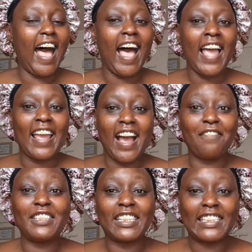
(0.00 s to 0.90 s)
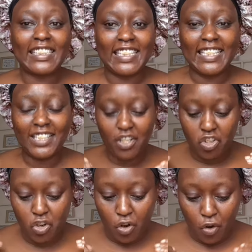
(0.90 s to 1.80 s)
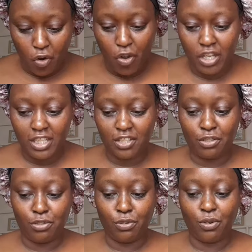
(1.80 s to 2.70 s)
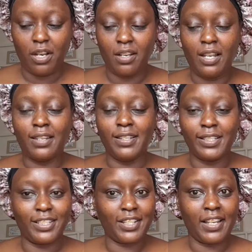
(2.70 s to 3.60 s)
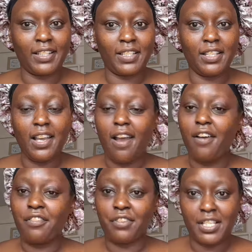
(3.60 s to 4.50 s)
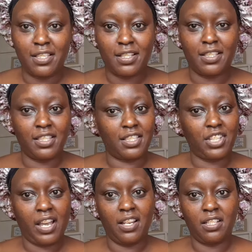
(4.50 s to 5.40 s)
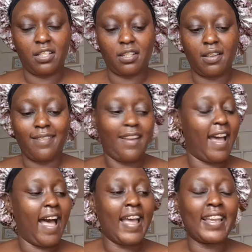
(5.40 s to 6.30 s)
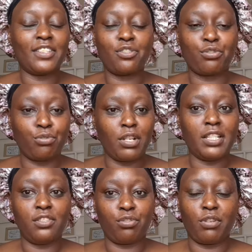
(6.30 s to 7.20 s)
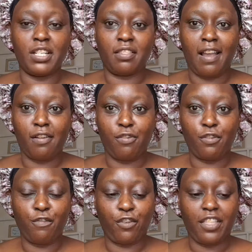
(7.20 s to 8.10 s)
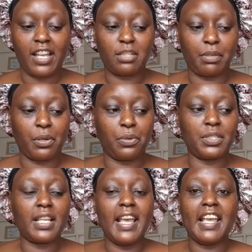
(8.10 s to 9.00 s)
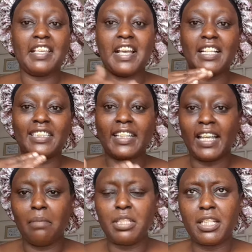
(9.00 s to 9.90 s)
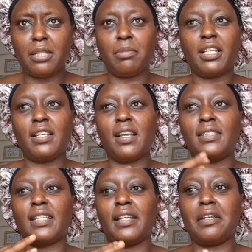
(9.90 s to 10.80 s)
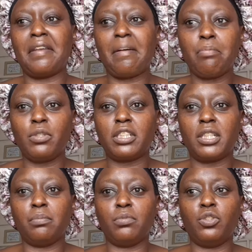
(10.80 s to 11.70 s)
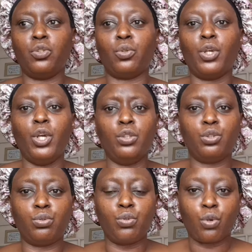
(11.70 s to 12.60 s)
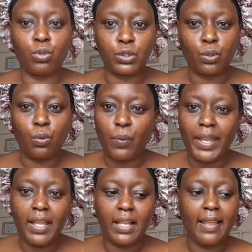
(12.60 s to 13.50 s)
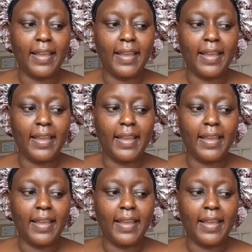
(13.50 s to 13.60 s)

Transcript: I have seen God, you know, literally raising this child. I truly thank God for that, because he has kept him, he has enabled him, you know, to grow so well.